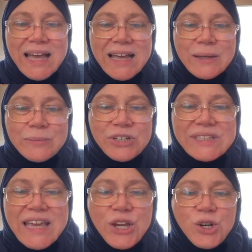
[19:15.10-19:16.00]
You're
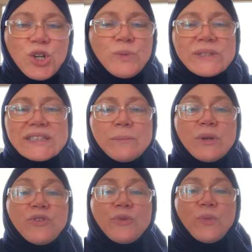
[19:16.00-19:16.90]
saying you're a new Muslim
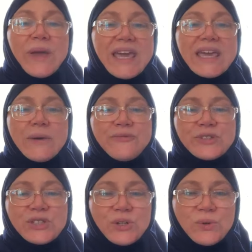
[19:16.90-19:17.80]
and you've been waking up
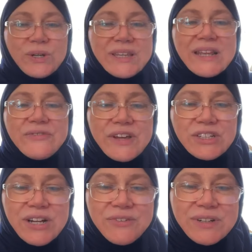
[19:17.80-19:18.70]
for suhoor and then
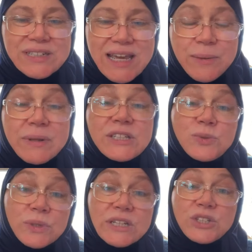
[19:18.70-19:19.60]
fajr every day, but
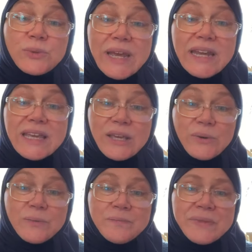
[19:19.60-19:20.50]
it's really draining
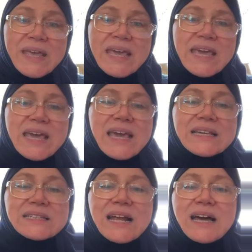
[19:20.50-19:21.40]
you.
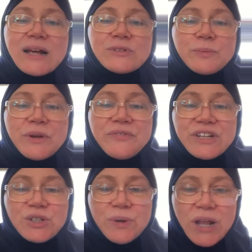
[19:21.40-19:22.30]
Is it haram to pray
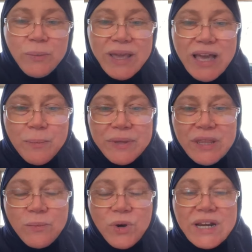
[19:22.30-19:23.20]
fajr when I wake up
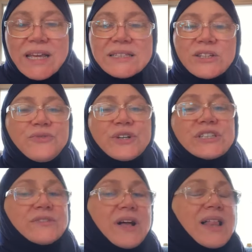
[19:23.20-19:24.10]
in the morning? So
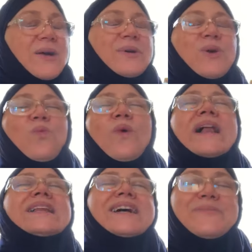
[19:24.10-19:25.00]
first of all, I want to
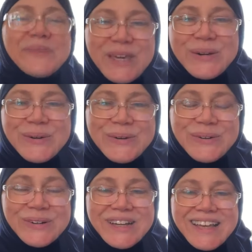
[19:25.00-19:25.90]
welcome
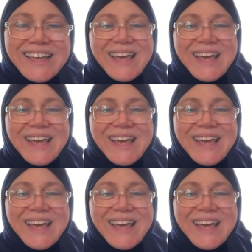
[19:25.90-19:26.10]
you.